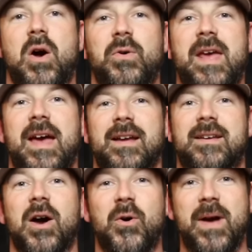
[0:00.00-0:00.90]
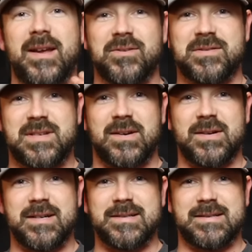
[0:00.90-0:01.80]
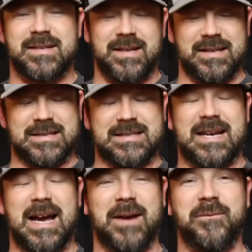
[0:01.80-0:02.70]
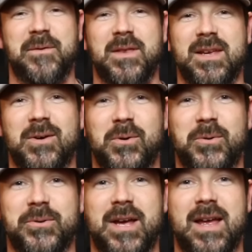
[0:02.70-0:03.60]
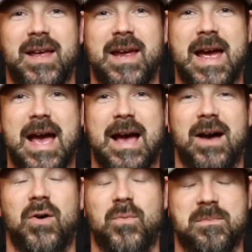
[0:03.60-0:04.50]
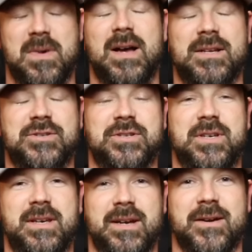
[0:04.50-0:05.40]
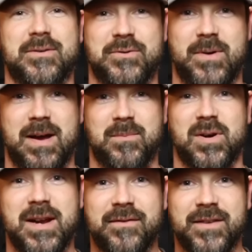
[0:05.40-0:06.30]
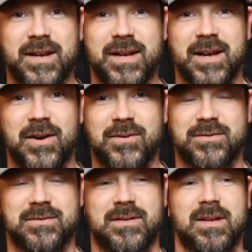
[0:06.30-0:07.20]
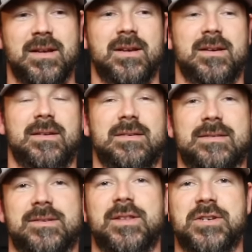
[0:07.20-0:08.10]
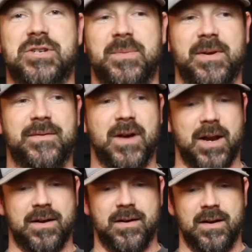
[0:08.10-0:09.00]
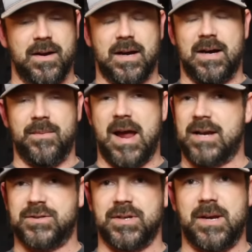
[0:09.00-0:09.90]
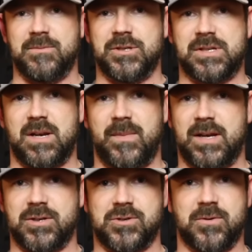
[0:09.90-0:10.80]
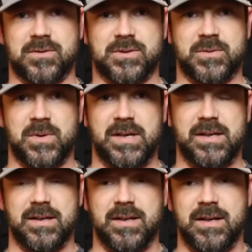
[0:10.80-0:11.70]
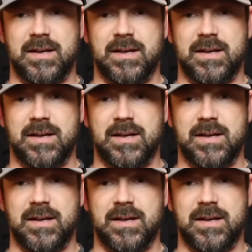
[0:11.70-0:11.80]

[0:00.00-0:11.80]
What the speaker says: Oh yeah, co-angle series. It's time for the old how much gear do I bring video. So this should be fun. Actually, I'm just going to make it short and sweet.